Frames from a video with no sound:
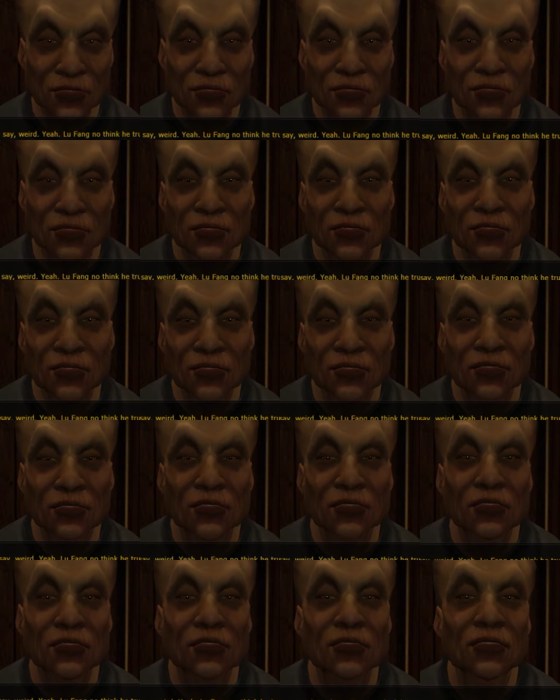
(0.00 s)

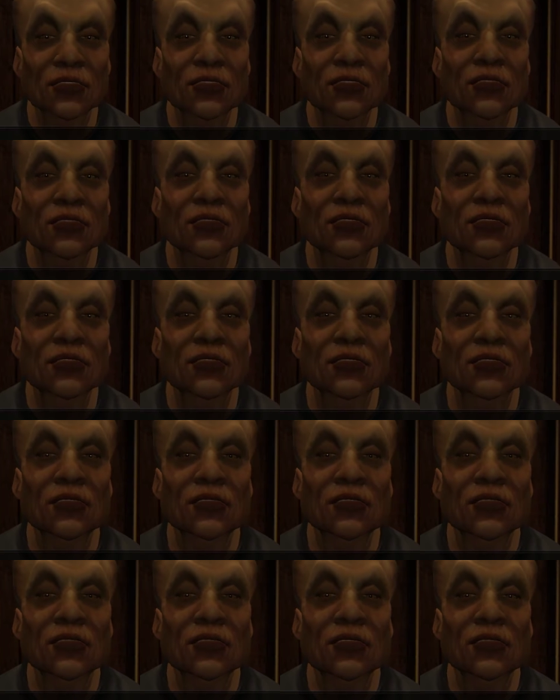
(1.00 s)

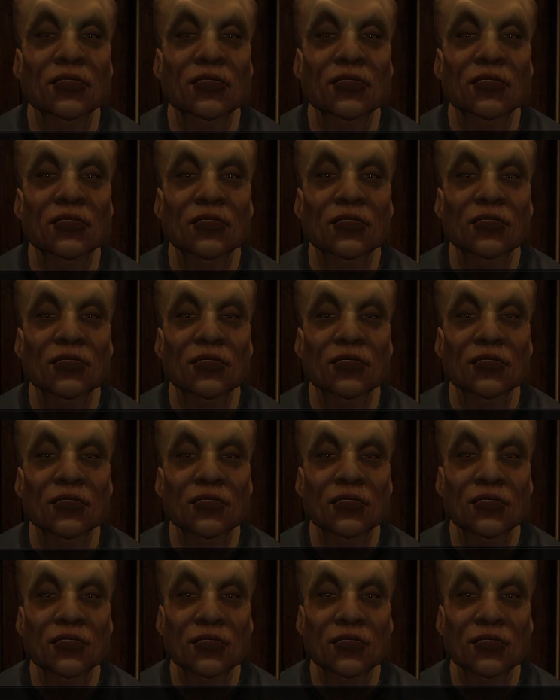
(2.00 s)
Nothing is said.